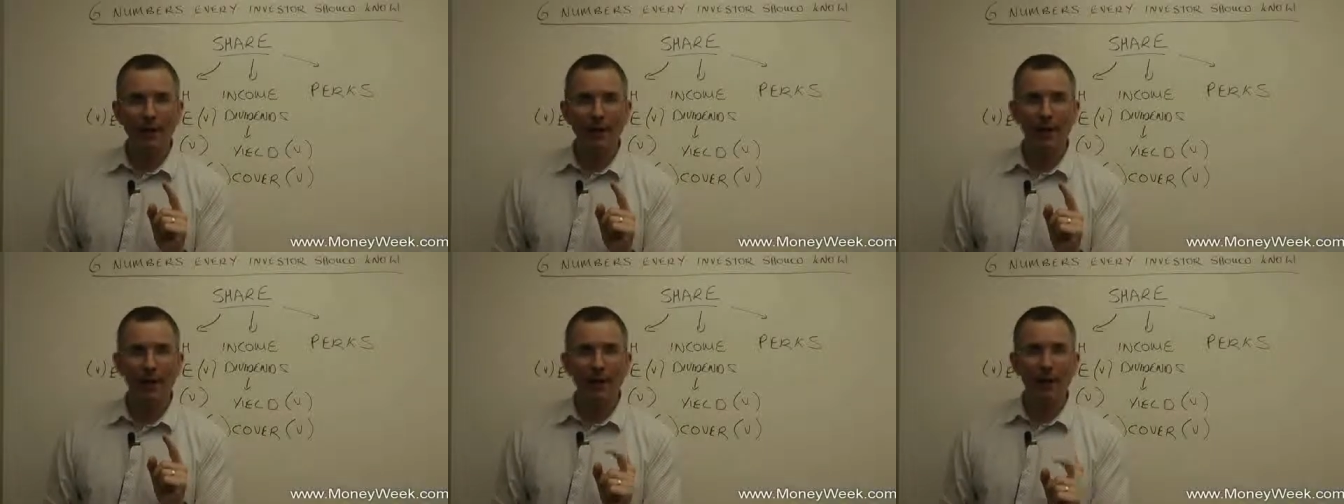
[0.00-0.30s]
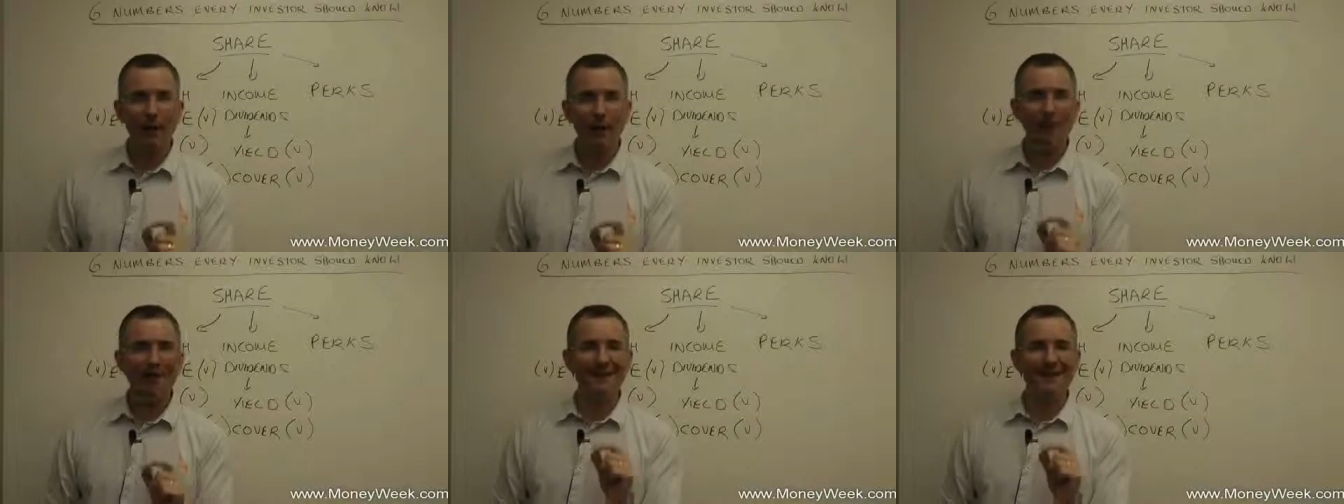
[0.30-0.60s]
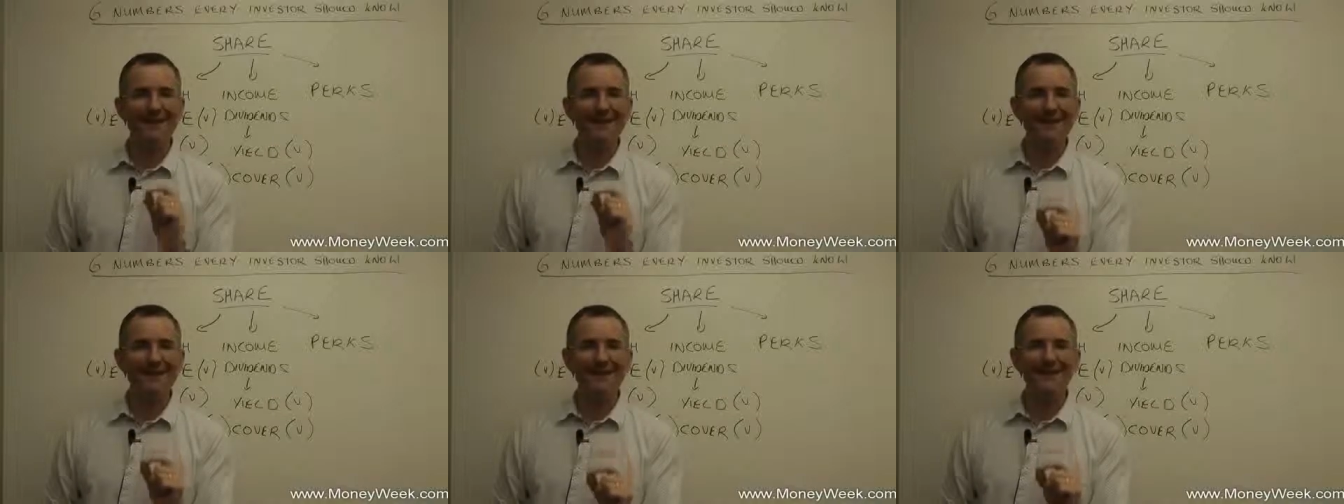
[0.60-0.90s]
It's probably
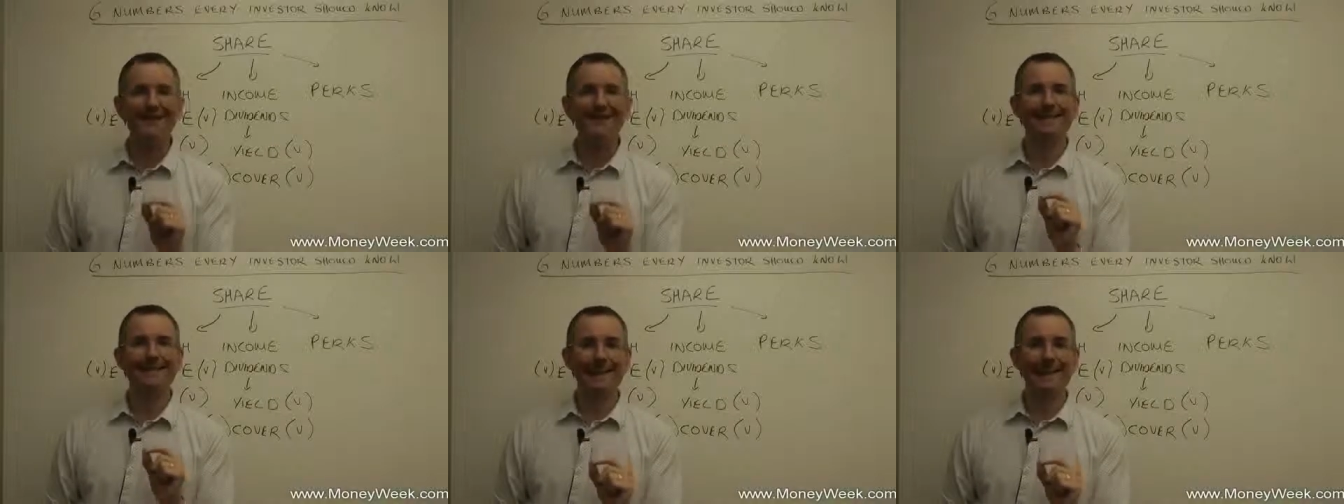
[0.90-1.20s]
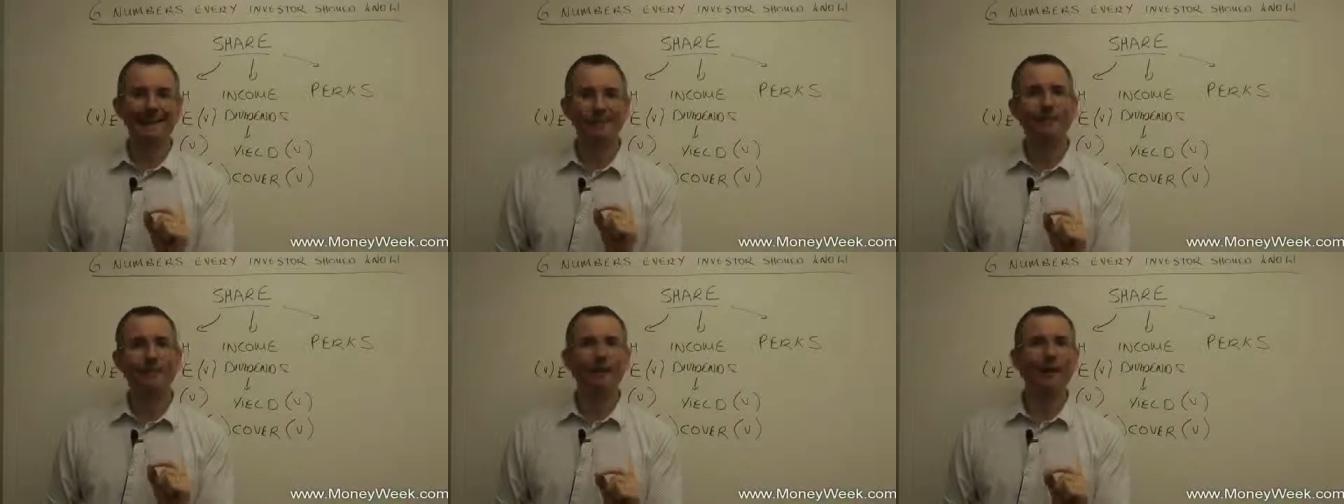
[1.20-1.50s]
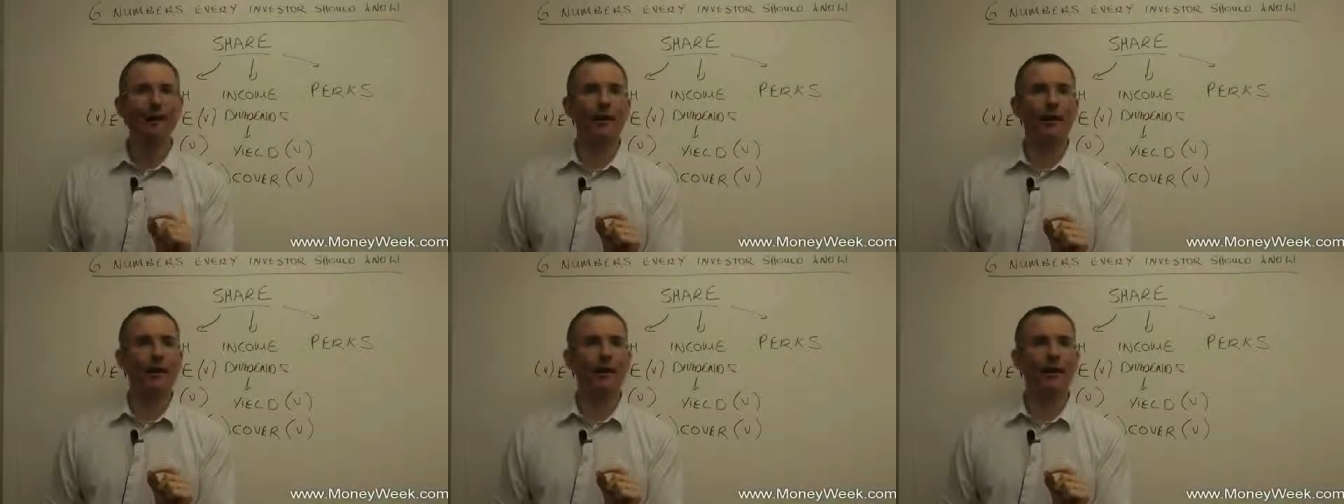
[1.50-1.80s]
the least
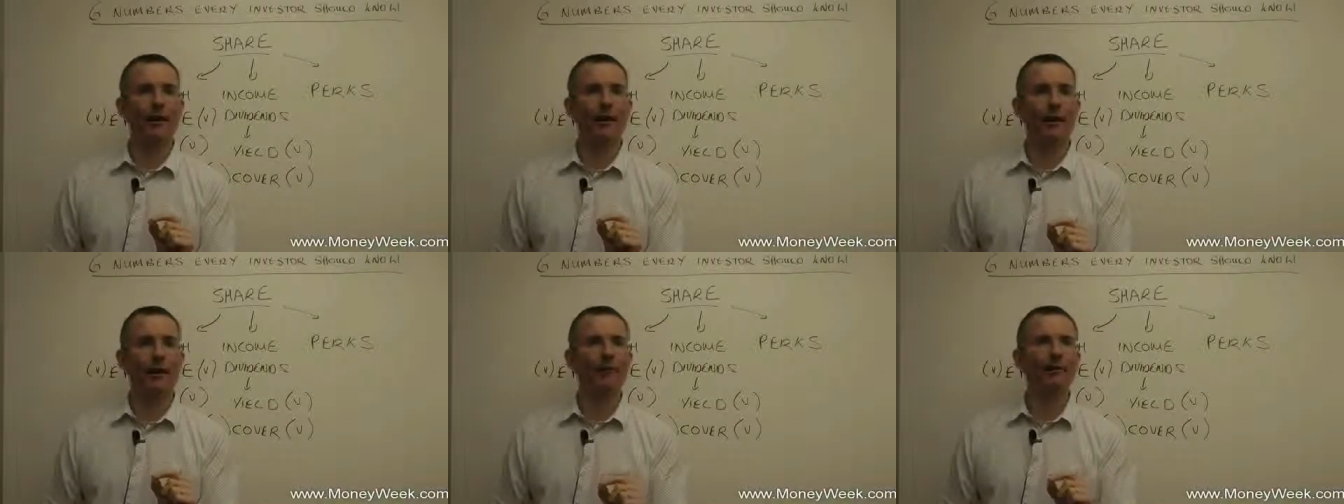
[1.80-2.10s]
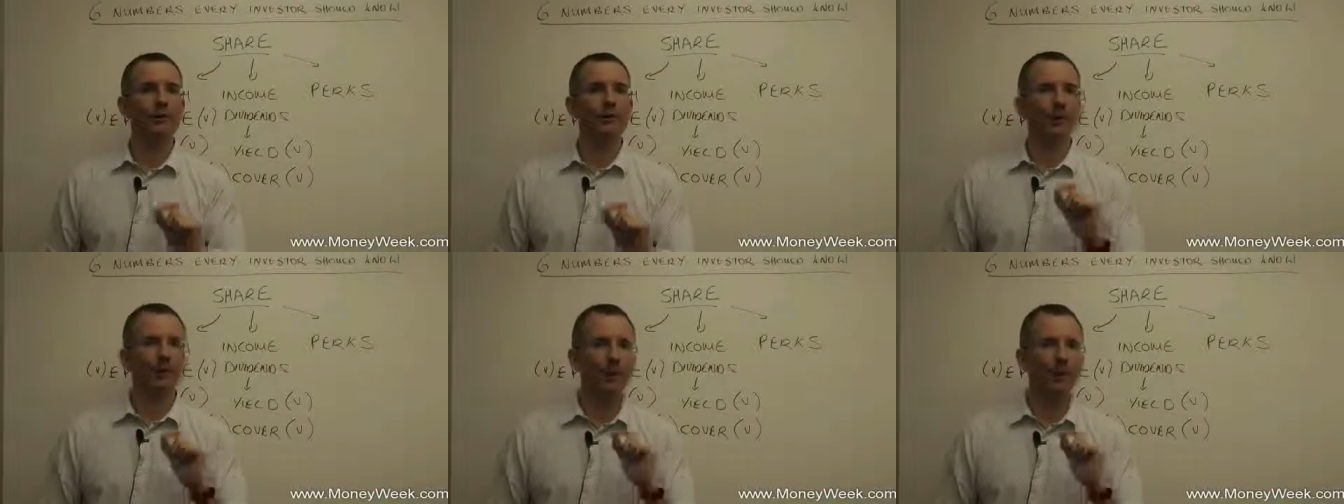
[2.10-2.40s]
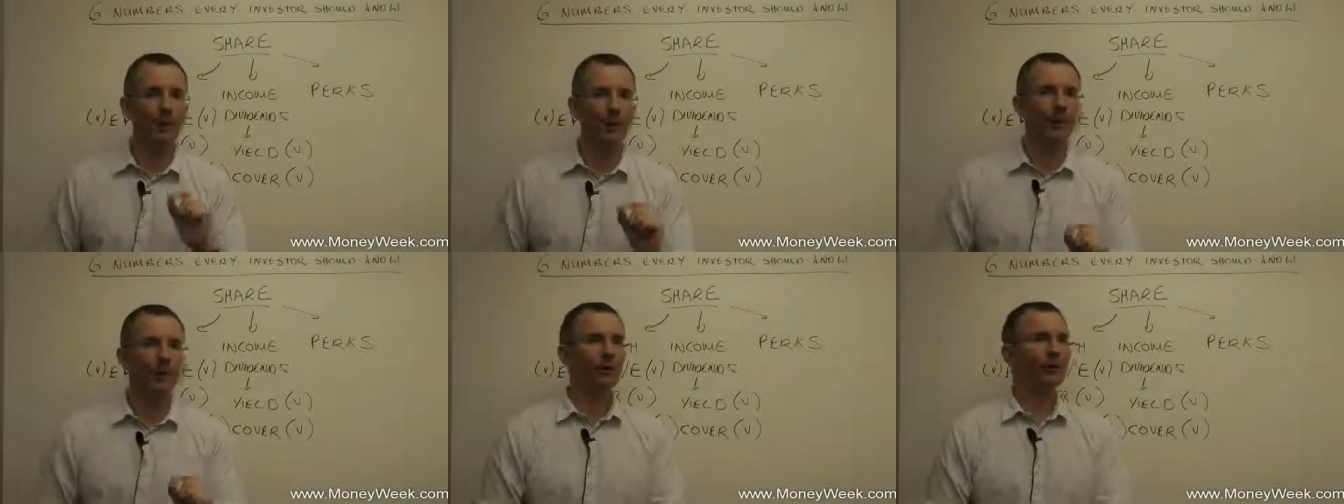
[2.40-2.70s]
satisfying of the ratios,
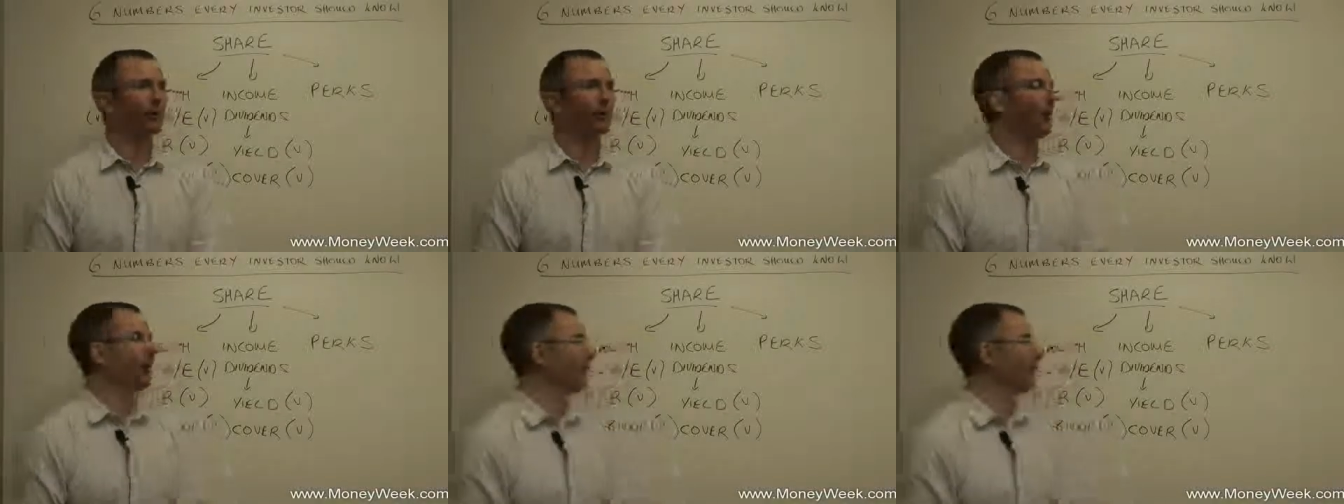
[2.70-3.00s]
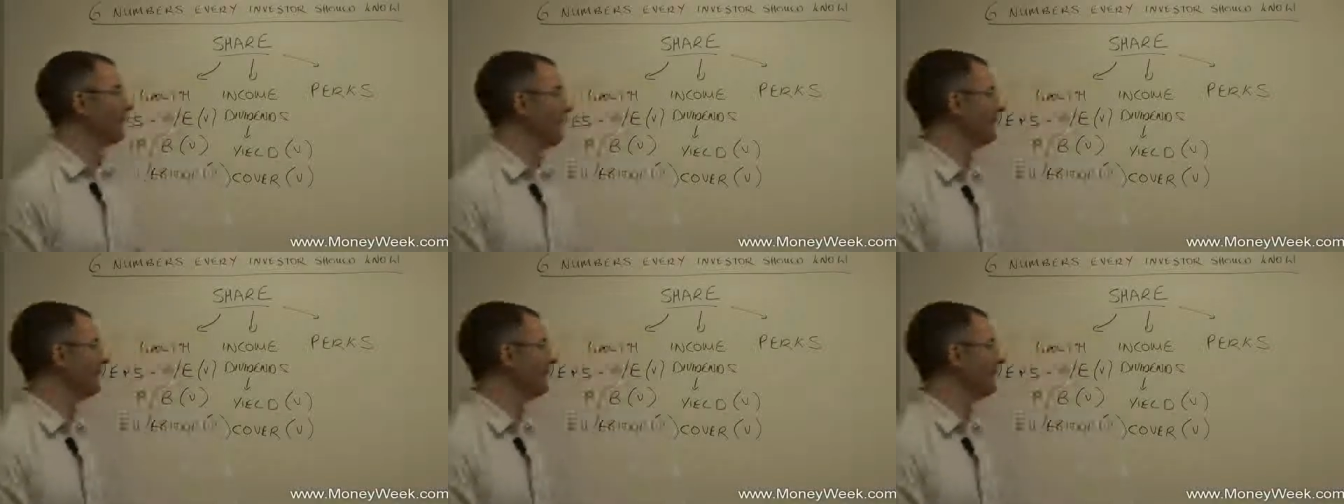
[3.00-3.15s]
but it is worth a